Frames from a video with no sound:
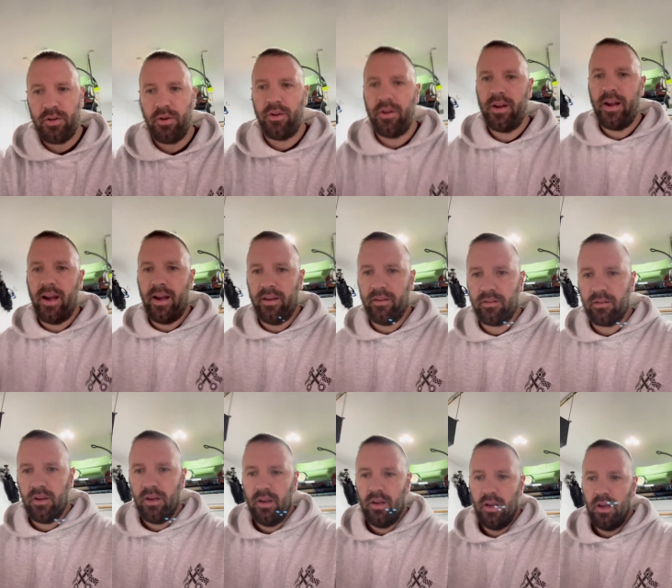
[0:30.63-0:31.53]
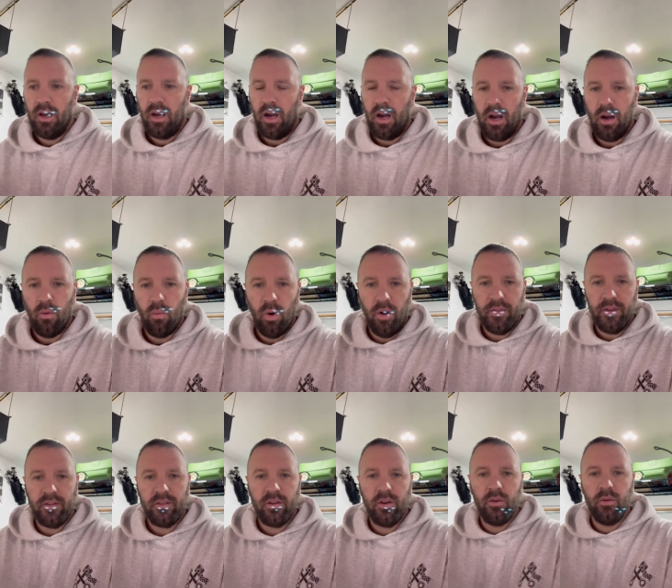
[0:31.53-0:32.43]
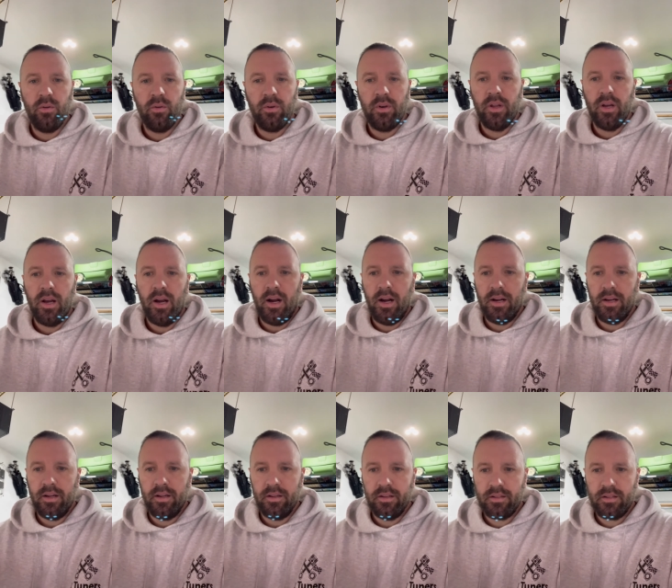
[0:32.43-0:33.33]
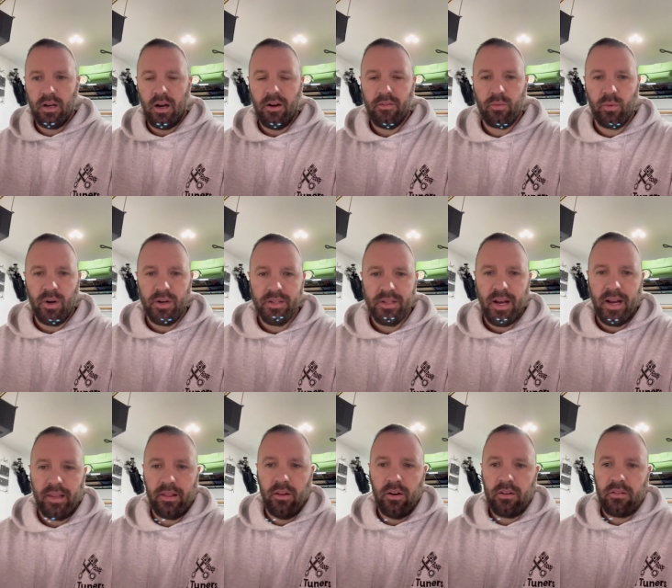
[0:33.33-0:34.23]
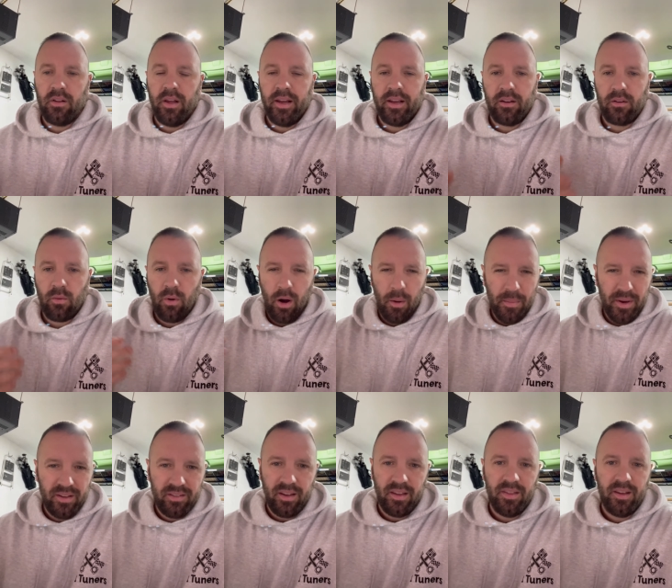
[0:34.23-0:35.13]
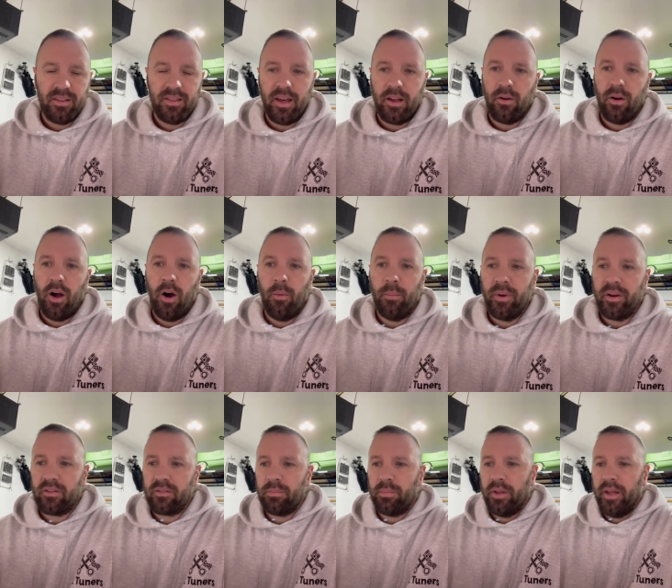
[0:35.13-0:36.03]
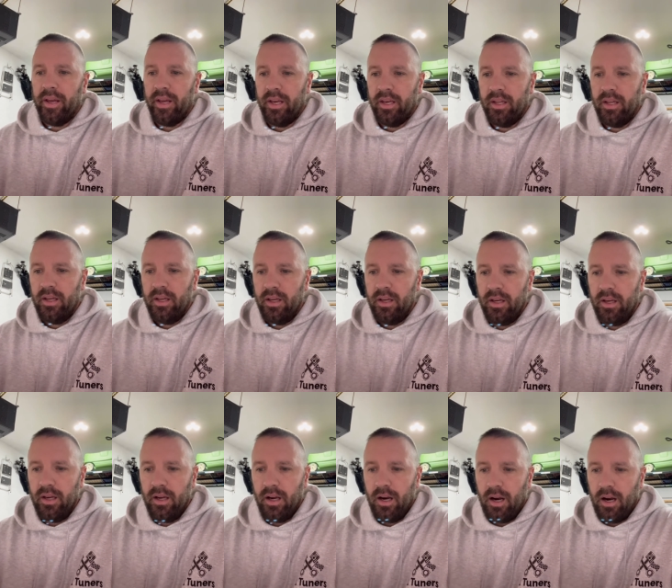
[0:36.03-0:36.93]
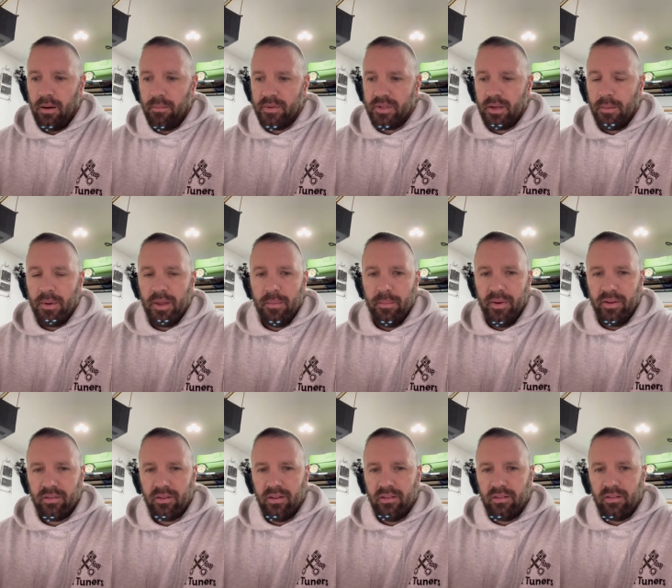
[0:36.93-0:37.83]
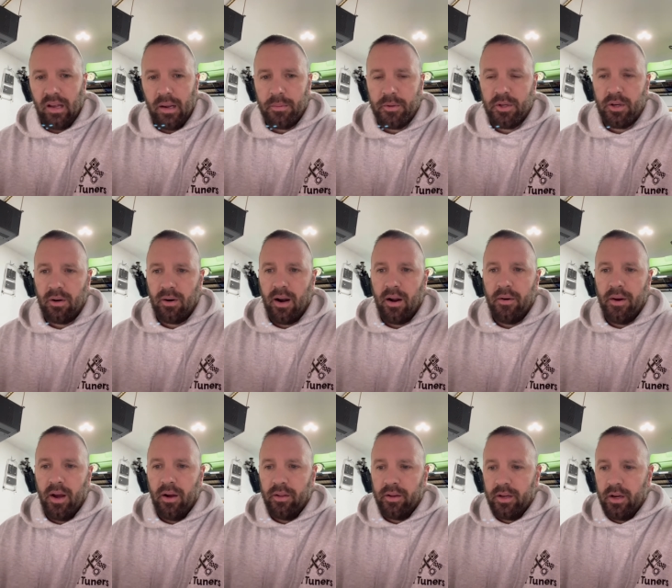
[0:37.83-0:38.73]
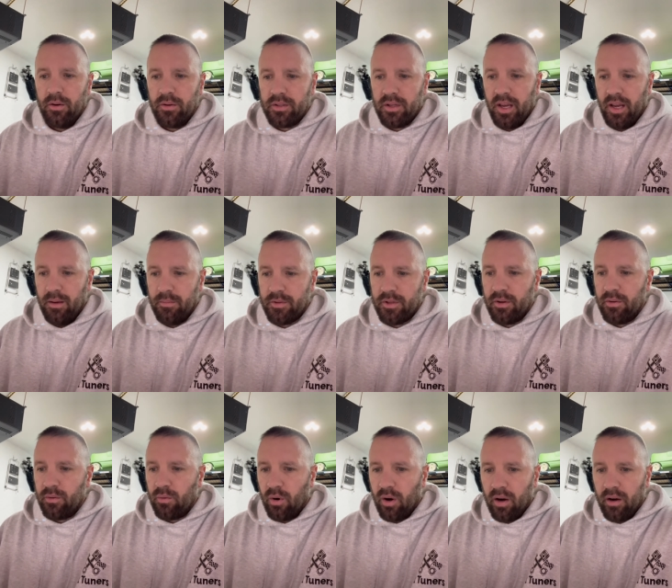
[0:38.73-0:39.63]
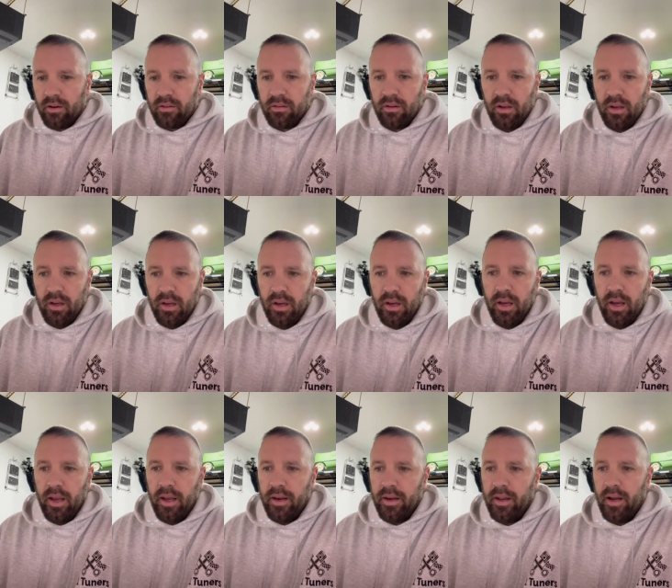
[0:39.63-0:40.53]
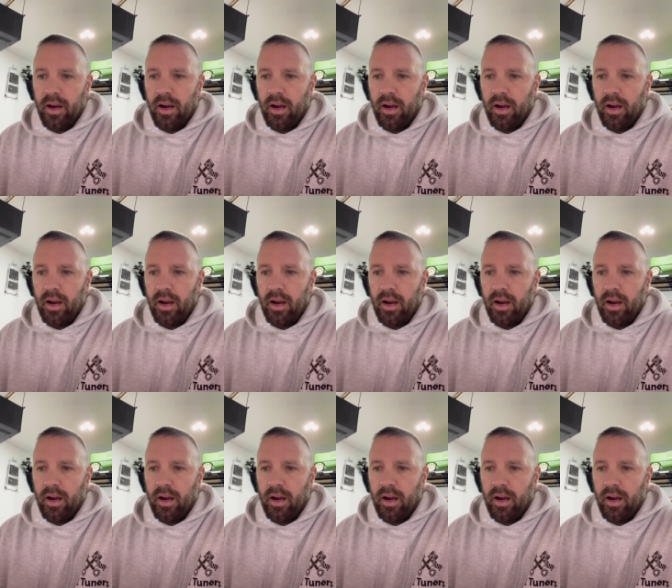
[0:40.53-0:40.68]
you guys what the tune software side looks like as well, because I think that'll help explain some of the misconception around how the ghost cam tune works and